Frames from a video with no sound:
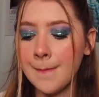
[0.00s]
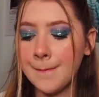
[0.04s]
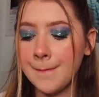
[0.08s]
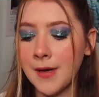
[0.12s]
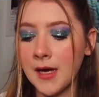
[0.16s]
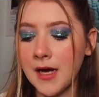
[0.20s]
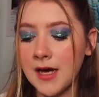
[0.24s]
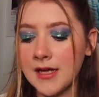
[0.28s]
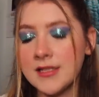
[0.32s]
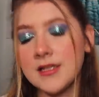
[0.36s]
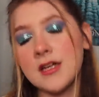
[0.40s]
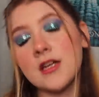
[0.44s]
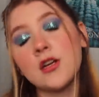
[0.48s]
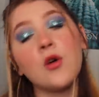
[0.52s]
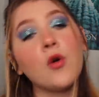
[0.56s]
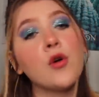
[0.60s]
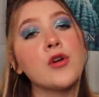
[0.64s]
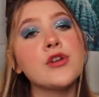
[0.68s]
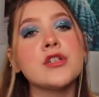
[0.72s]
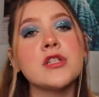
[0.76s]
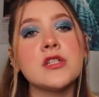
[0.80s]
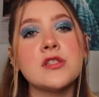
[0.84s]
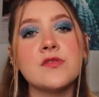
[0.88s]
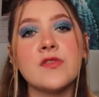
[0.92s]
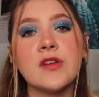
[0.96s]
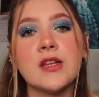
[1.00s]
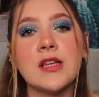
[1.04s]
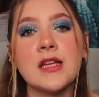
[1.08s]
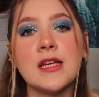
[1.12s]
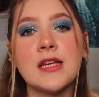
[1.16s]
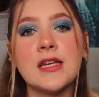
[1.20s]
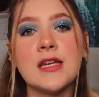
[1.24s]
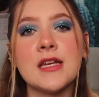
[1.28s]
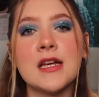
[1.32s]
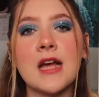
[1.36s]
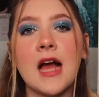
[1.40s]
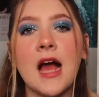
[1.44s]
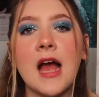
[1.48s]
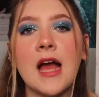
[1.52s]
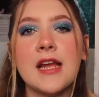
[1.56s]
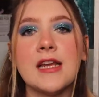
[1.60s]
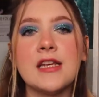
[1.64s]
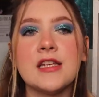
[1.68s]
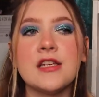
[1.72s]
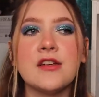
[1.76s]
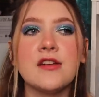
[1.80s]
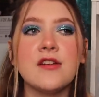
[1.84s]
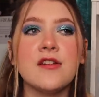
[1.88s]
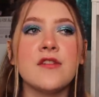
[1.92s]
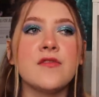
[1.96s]
But A Gorgeous Villain
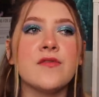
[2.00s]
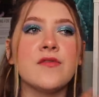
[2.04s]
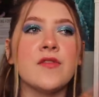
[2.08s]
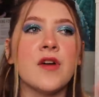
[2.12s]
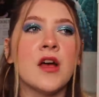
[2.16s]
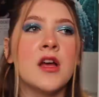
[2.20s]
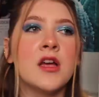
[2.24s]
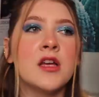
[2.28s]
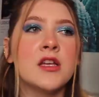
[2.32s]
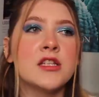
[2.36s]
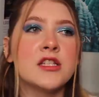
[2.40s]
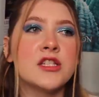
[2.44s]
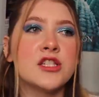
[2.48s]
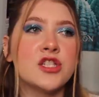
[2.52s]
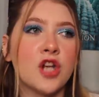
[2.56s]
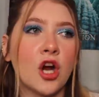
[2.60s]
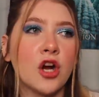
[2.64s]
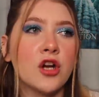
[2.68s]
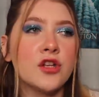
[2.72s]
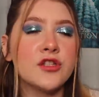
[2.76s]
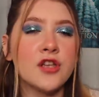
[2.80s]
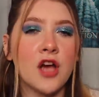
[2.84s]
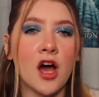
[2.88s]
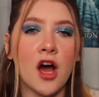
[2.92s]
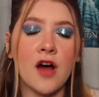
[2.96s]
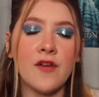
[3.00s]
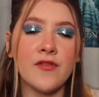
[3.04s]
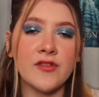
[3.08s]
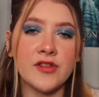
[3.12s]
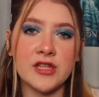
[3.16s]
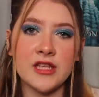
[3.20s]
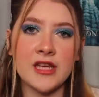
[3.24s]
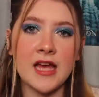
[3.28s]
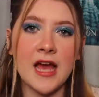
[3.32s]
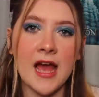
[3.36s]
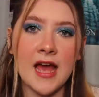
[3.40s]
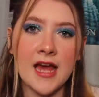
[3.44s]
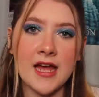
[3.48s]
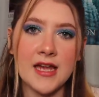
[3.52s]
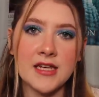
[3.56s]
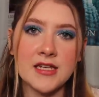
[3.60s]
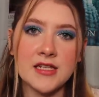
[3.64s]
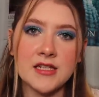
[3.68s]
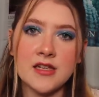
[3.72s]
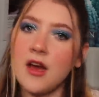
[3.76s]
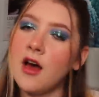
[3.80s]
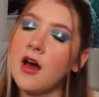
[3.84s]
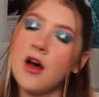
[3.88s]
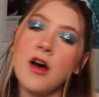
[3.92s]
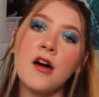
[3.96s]
kind of starts off at the
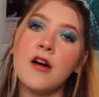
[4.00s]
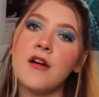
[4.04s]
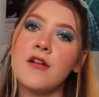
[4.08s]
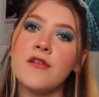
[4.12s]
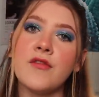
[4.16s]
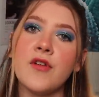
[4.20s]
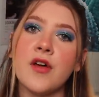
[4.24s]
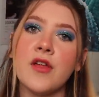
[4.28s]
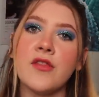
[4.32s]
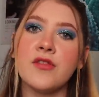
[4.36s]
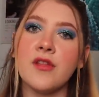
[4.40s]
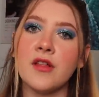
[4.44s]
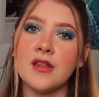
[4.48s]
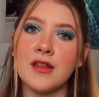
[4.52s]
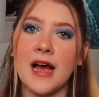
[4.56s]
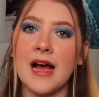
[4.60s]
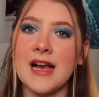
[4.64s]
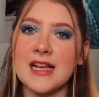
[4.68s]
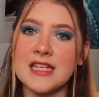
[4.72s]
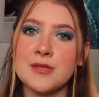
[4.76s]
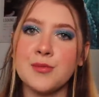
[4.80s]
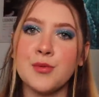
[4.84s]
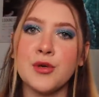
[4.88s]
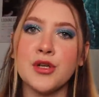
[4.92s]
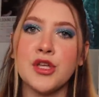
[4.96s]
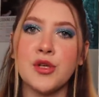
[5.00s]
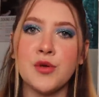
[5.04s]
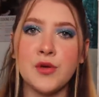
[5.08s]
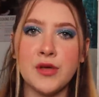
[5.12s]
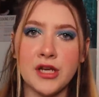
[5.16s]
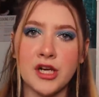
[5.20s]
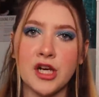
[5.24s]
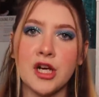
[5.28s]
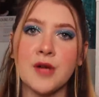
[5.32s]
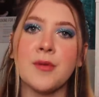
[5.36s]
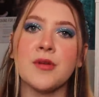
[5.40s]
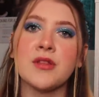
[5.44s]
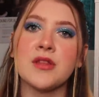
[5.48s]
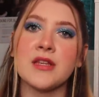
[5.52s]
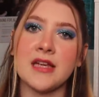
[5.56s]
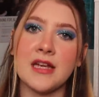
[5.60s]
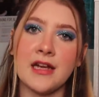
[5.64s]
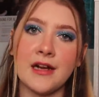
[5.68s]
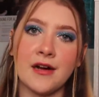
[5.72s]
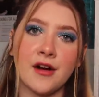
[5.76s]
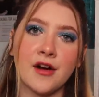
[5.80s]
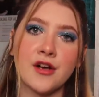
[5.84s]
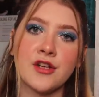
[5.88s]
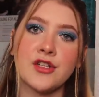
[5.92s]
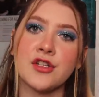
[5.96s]
end of the last book. You hear about the
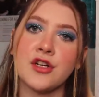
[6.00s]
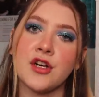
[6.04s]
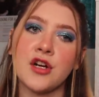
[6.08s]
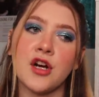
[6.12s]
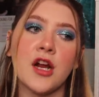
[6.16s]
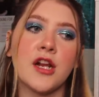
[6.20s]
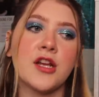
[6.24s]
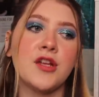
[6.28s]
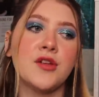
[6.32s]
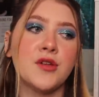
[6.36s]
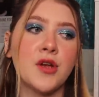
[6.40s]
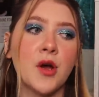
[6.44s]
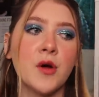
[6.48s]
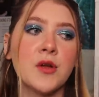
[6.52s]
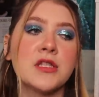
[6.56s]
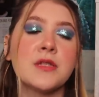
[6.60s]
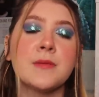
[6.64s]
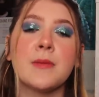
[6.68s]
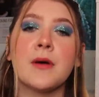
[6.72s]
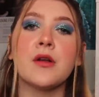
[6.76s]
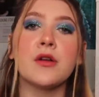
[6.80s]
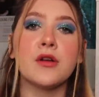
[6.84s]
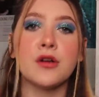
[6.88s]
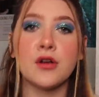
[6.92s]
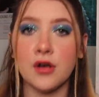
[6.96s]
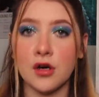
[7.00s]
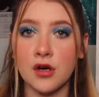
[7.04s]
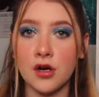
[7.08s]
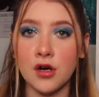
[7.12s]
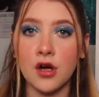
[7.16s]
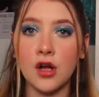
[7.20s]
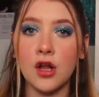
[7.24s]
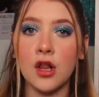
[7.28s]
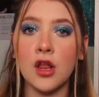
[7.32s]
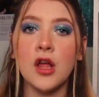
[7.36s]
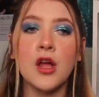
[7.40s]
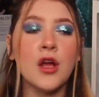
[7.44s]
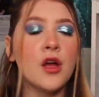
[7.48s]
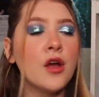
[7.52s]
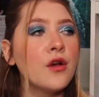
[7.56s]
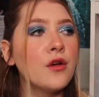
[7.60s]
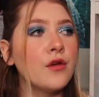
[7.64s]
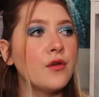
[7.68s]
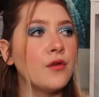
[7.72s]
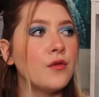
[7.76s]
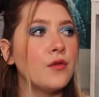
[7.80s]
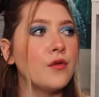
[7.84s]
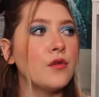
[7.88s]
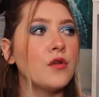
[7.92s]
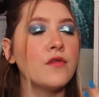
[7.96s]
character and you know it's about a girl
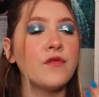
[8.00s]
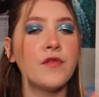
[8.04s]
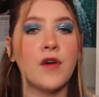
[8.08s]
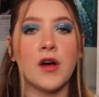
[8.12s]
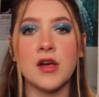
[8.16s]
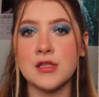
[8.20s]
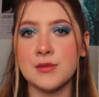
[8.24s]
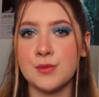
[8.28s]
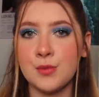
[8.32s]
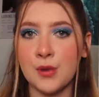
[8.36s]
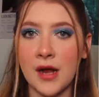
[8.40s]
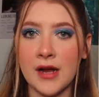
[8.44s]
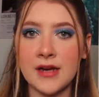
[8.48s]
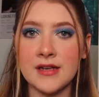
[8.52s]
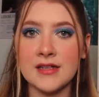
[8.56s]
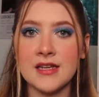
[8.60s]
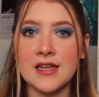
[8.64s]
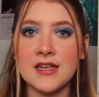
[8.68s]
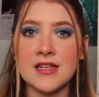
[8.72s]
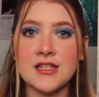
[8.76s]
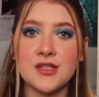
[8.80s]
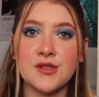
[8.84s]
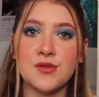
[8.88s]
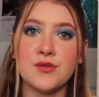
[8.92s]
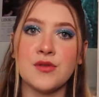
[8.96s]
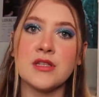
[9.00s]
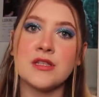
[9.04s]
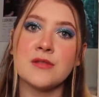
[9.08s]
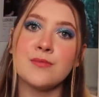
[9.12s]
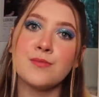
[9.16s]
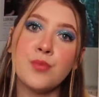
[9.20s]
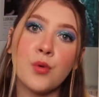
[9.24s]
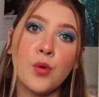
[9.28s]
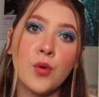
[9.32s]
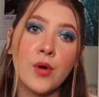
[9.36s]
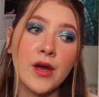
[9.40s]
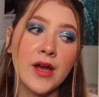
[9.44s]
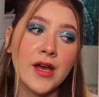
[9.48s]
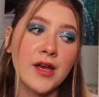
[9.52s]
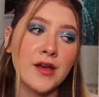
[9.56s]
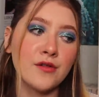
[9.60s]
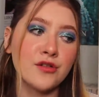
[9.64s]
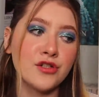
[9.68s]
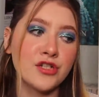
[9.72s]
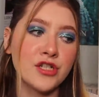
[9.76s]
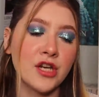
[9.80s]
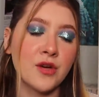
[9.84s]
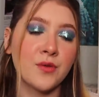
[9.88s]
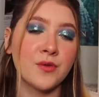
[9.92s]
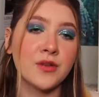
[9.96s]
who falls pregnant to this boy
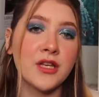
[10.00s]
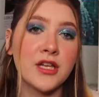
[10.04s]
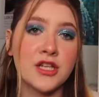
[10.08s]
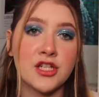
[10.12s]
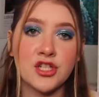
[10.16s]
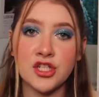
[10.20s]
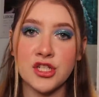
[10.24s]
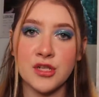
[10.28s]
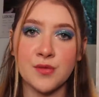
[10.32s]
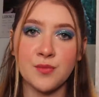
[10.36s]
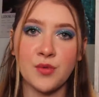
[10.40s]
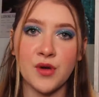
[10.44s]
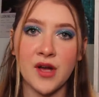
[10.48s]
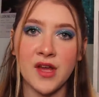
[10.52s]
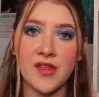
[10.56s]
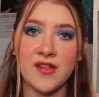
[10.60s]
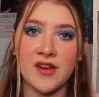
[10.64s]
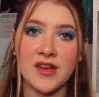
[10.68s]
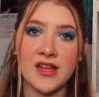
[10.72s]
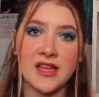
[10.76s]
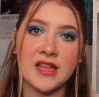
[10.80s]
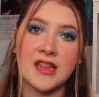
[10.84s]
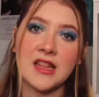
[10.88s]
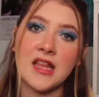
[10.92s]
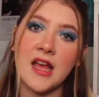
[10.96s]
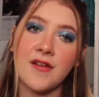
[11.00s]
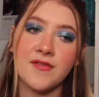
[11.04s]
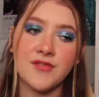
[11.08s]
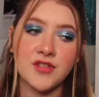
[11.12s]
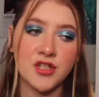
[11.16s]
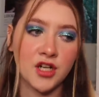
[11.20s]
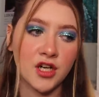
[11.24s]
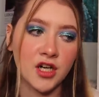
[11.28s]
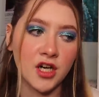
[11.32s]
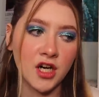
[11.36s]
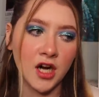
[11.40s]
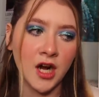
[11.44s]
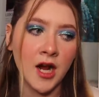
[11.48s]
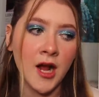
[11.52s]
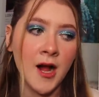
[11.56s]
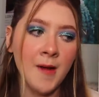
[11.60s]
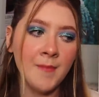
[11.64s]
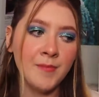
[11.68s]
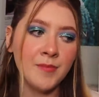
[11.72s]
who she had a relationship with and he left her,